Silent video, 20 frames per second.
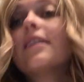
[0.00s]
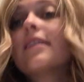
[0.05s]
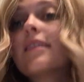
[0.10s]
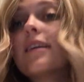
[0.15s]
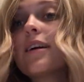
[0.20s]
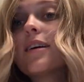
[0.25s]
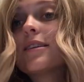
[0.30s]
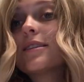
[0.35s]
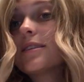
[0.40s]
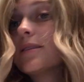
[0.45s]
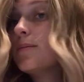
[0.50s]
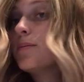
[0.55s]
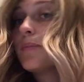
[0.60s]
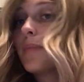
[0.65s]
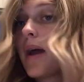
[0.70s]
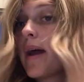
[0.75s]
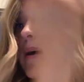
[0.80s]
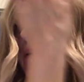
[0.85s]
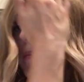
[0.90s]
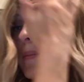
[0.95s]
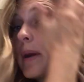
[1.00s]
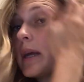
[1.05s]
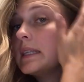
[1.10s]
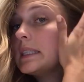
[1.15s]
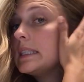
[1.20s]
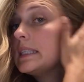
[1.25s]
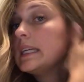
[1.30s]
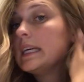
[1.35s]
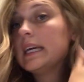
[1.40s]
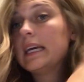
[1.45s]
there are some
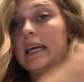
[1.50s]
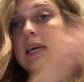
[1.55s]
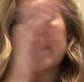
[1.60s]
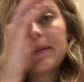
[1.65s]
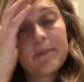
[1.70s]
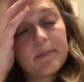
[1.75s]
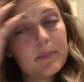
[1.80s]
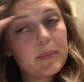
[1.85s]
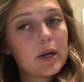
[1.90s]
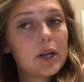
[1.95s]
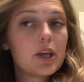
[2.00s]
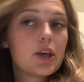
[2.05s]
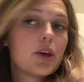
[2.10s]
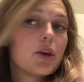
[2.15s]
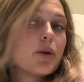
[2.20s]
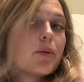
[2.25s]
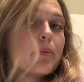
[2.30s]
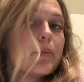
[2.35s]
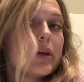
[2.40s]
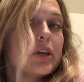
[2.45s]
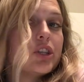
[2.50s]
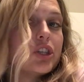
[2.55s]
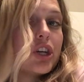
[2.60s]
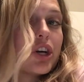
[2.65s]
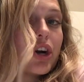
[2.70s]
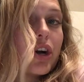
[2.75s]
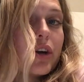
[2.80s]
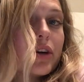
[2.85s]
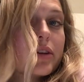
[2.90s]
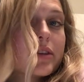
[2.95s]
pretty cute beachy
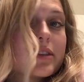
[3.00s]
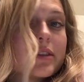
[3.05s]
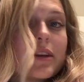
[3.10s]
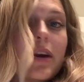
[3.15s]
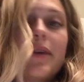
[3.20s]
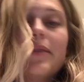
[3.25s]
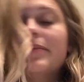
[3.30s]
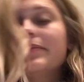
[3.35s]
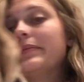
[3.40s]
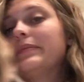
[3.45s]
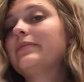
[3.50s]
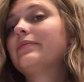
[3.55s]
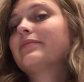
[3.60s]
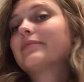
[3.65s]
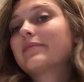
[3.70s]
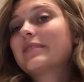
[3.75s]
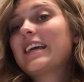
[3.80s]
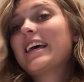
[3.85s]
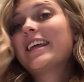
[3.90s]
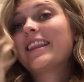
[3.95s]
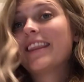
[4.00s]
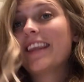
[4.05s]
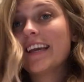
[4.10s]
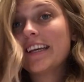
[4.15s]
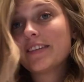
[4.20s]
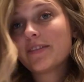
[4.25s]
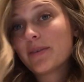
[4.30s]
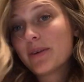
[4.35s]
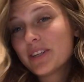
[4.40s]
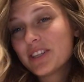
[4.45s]
curls. So
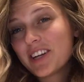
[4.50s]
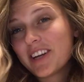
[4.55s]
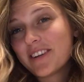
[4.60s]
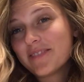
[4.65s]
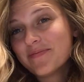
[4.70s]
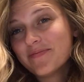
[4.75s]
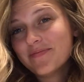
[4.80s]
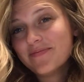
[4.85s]
thanks for watching.